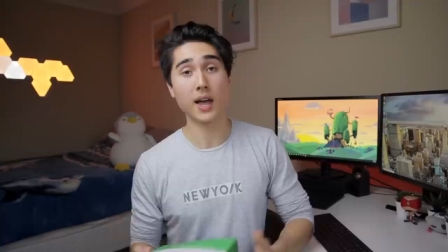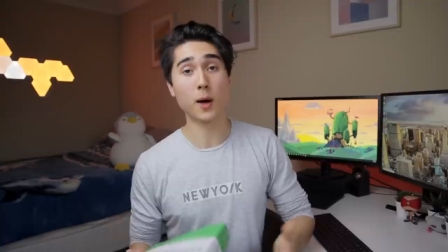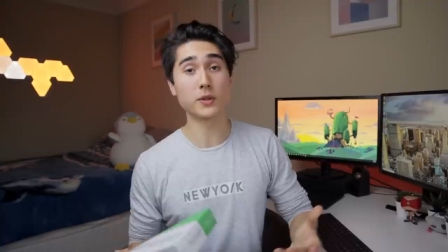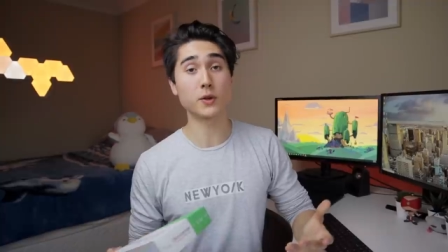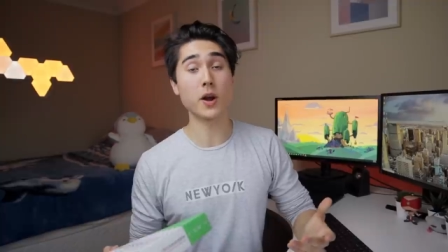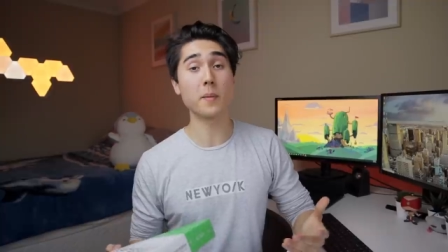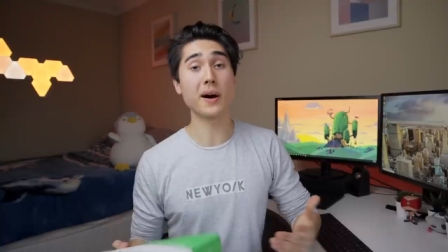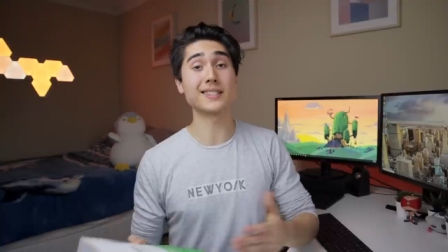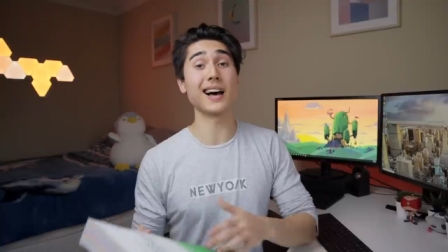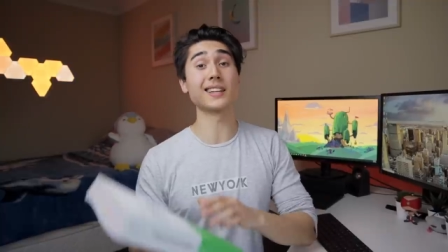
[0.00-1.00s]
And what's great
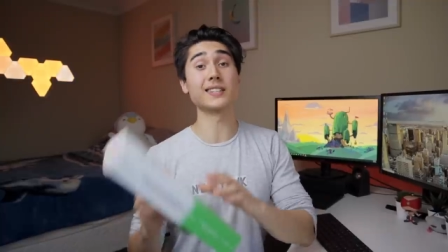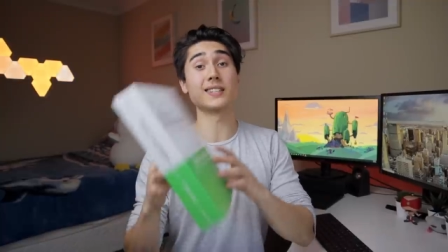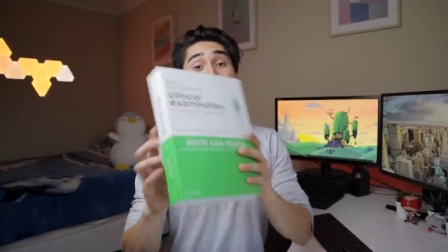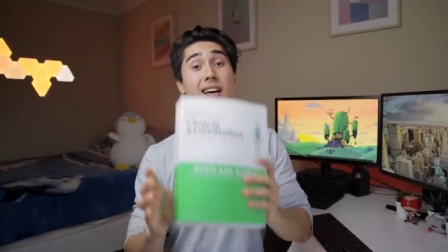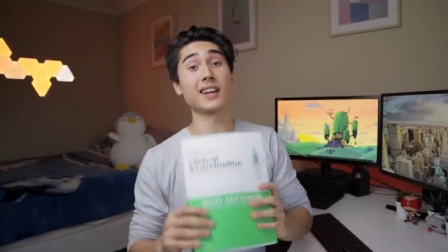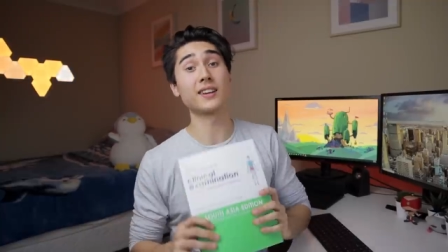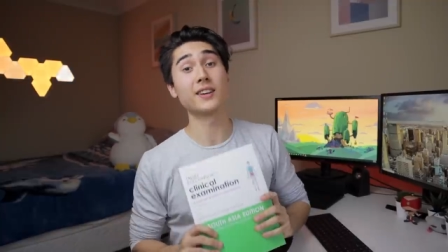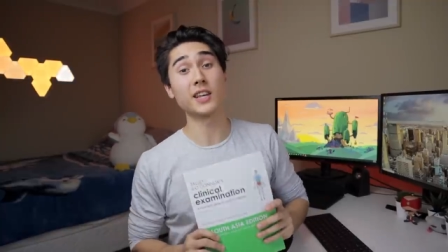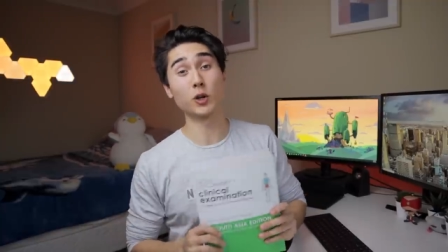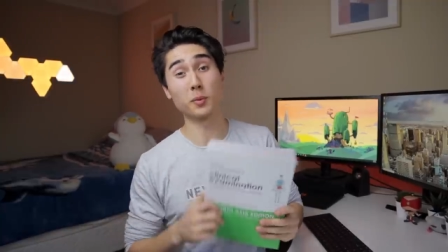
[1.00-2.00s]
about Talley's is that
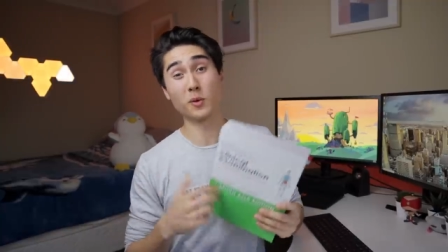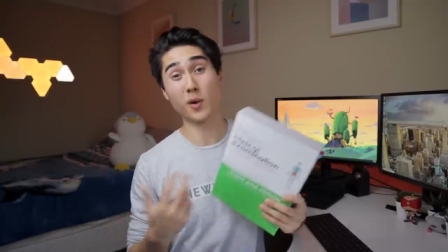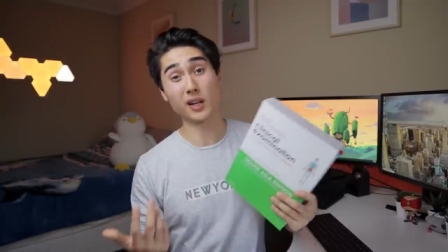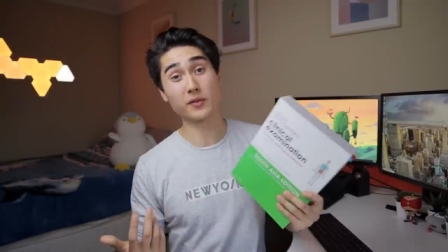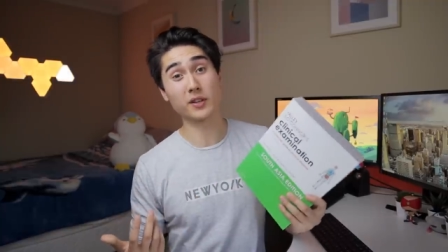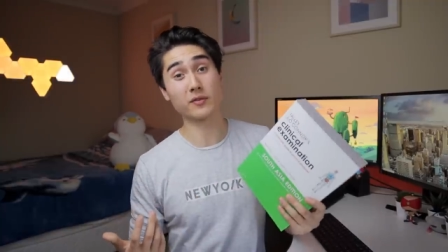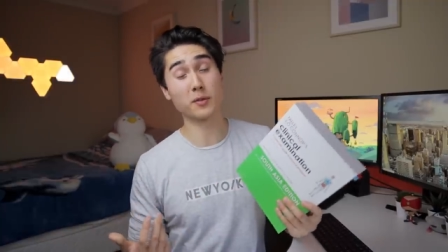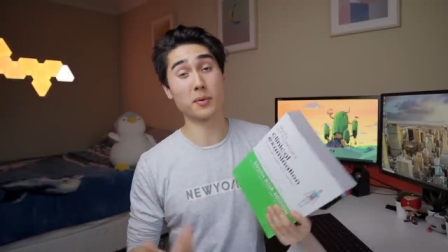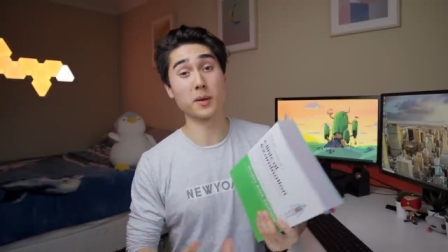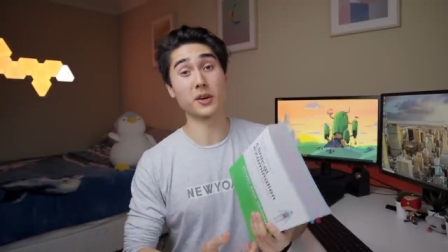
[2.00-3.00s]
it will be relevant
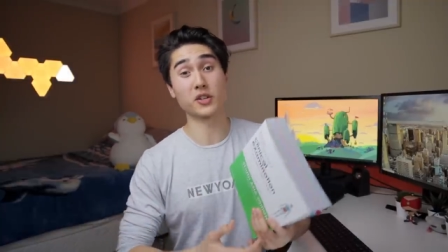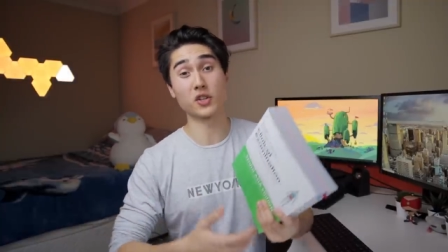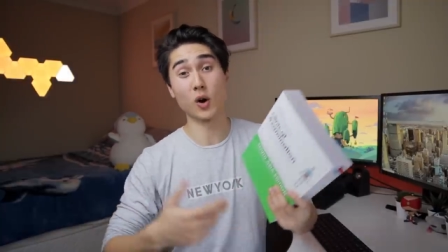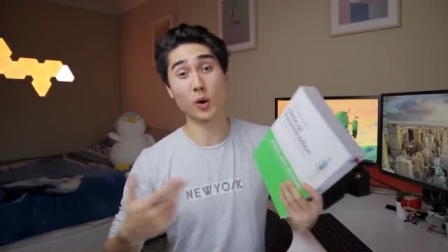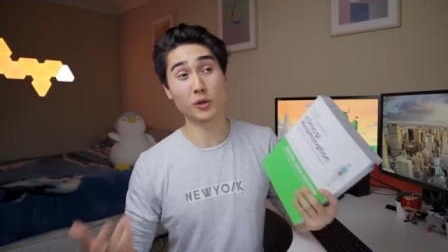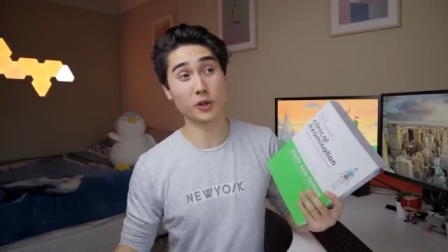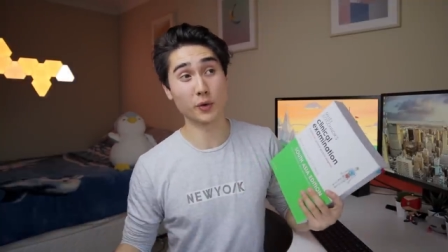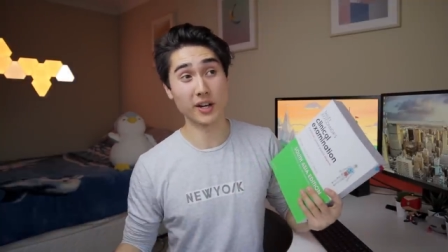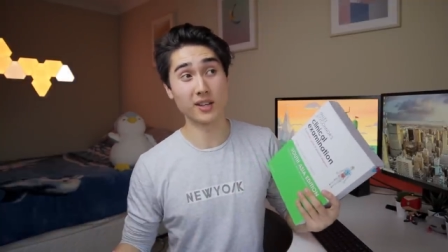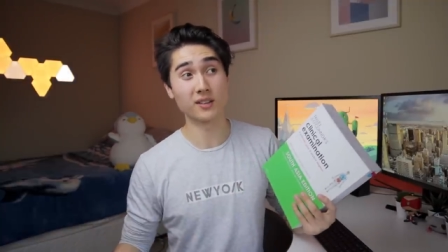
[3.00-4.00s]
for pretty much your whole
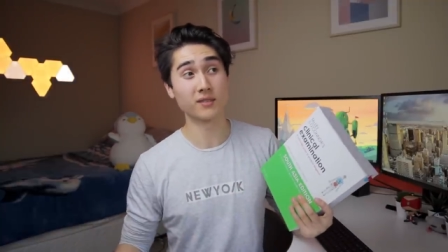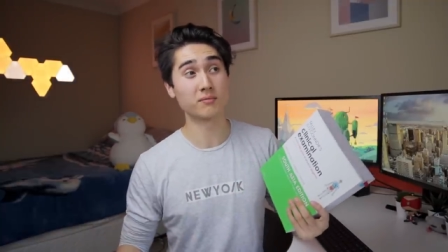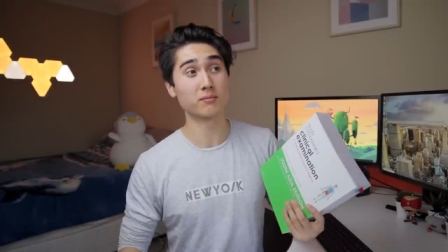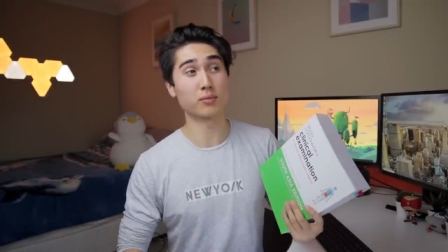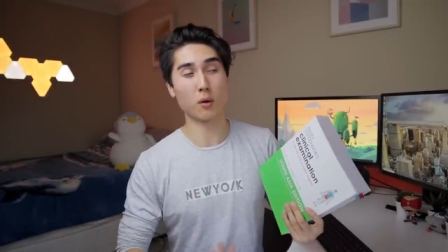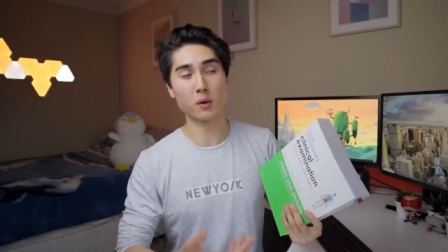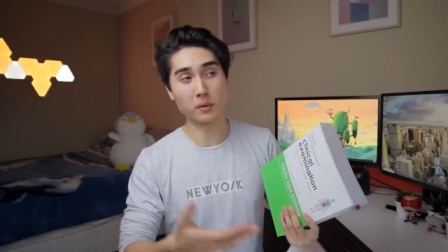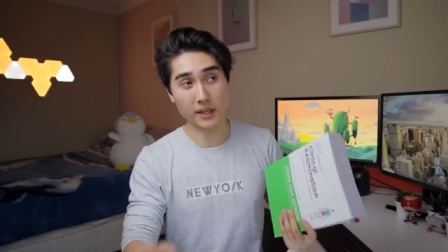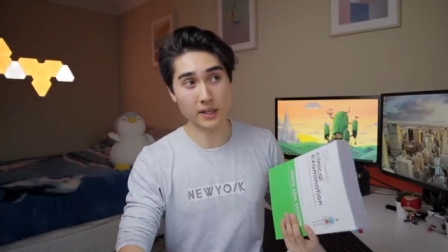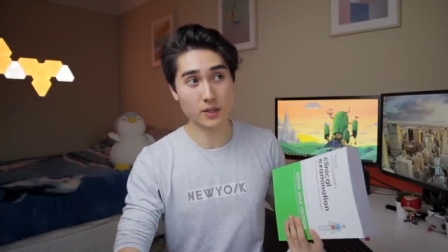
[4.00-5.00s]
degree,
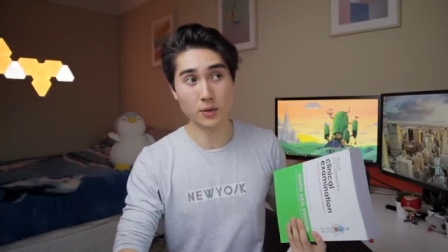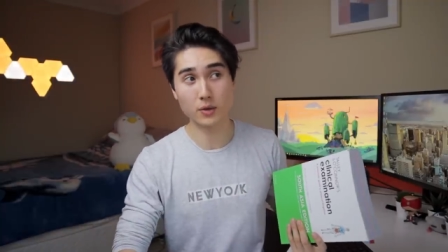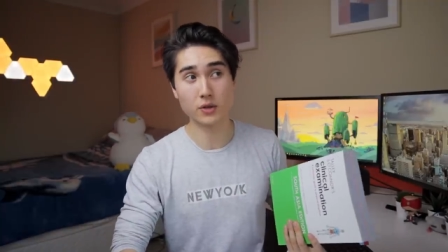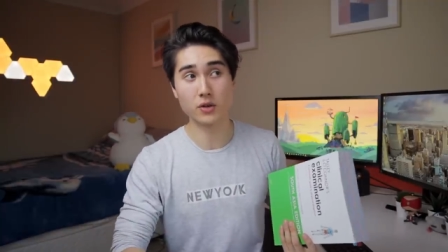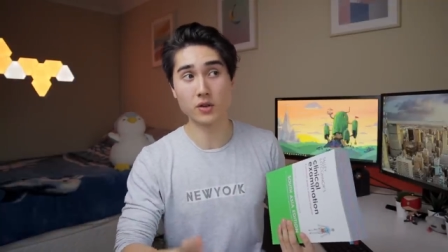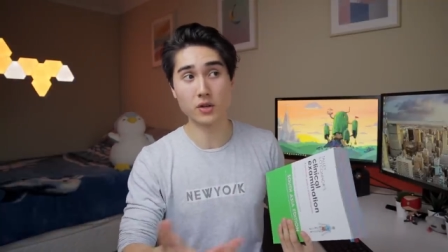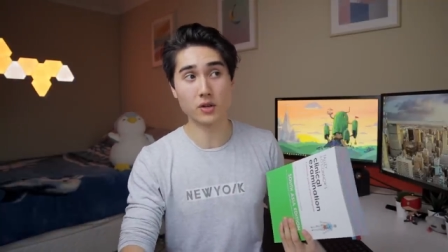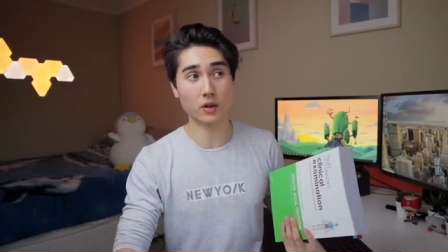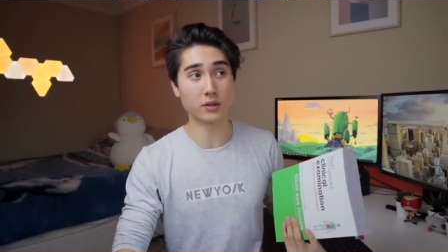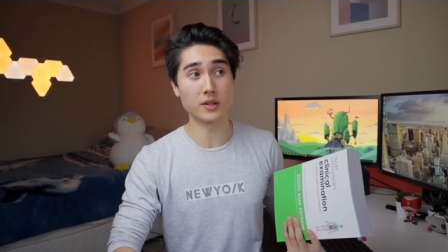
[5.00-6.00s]
probably until your junior
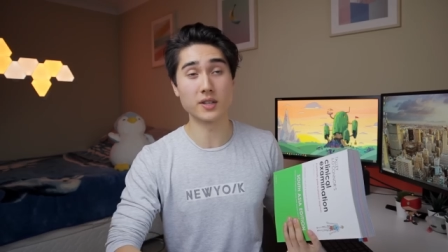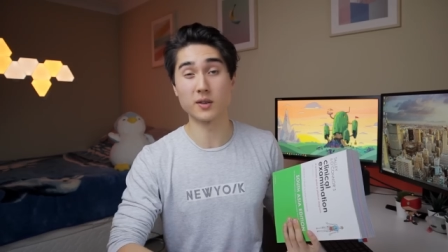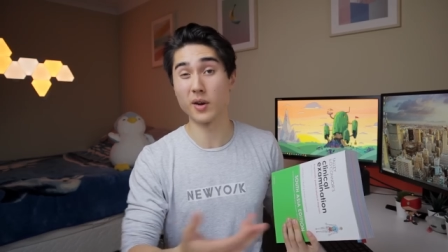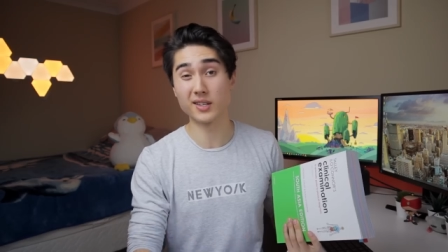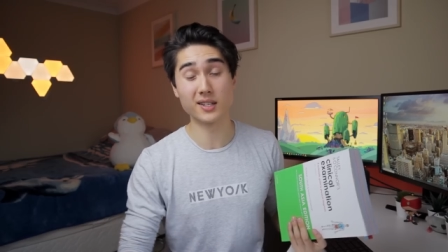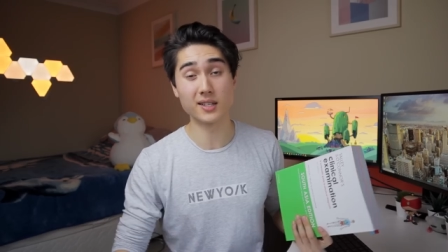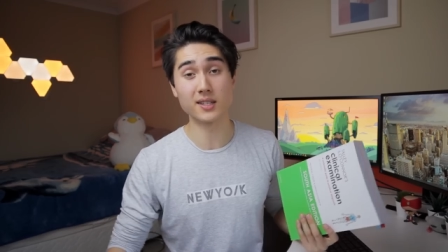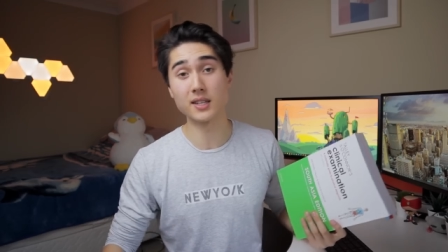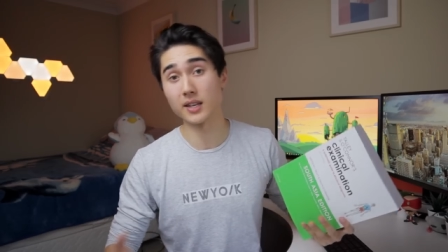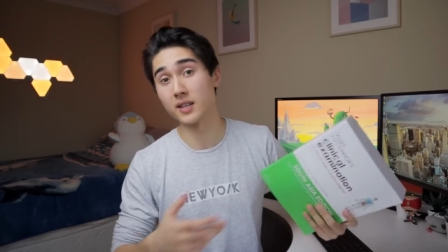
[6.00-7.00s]
doctors and
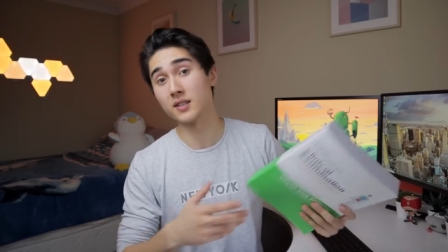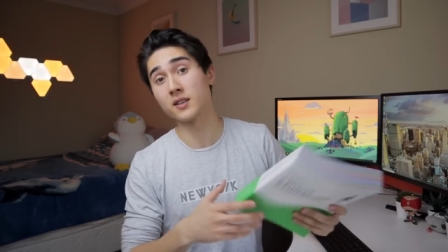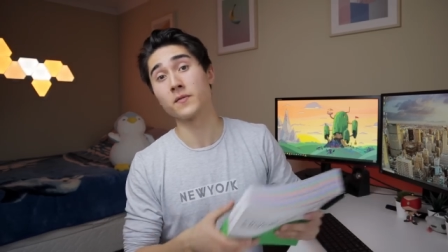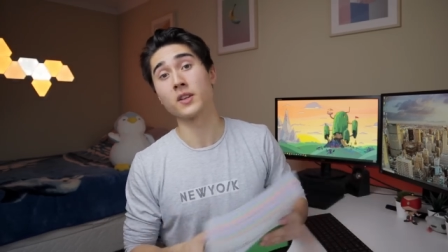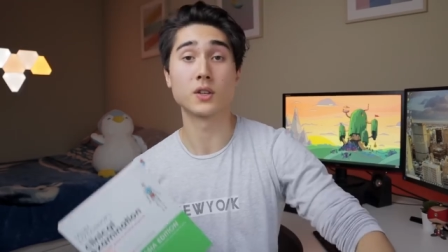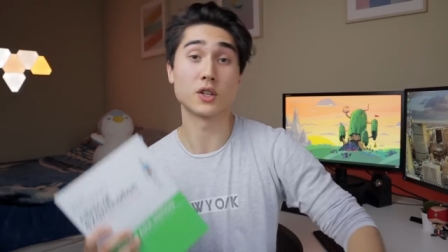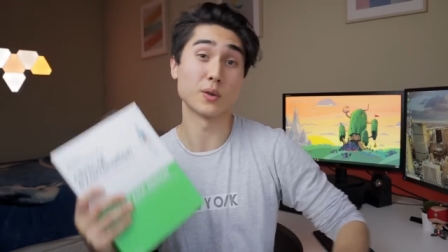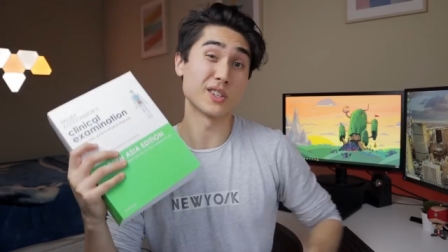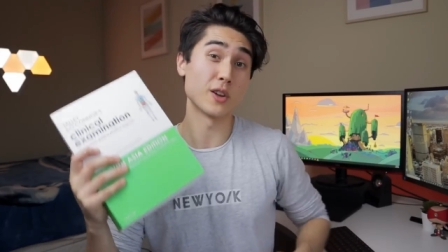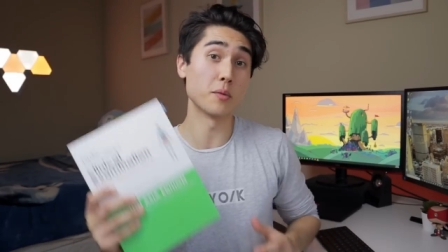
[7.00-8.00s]
residency years. So
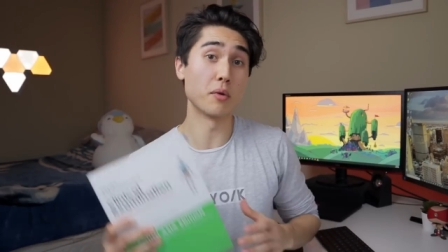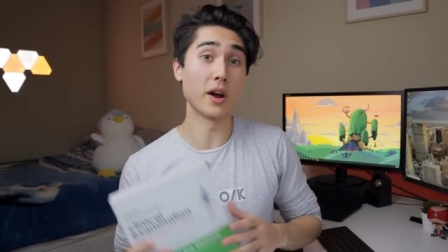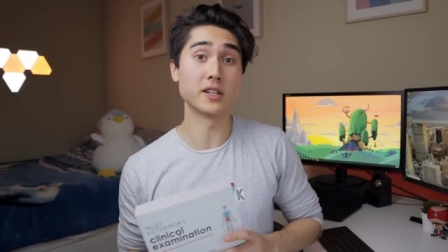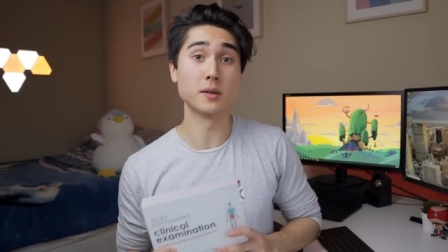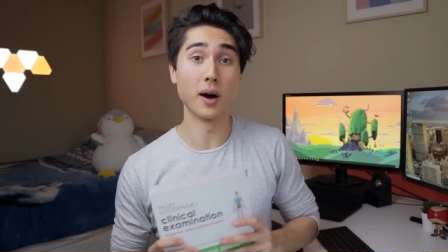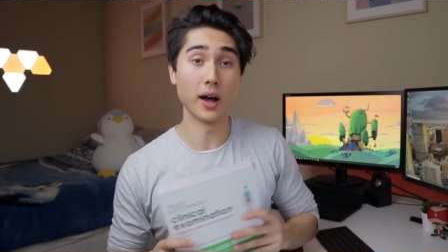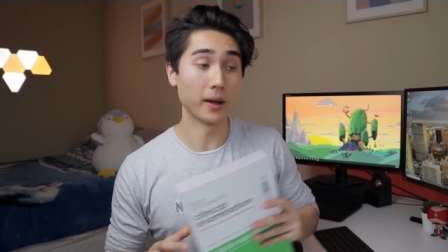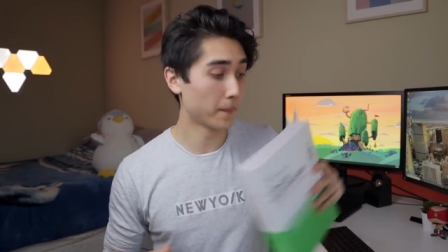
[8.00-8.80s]
it's a no-brainer to buy.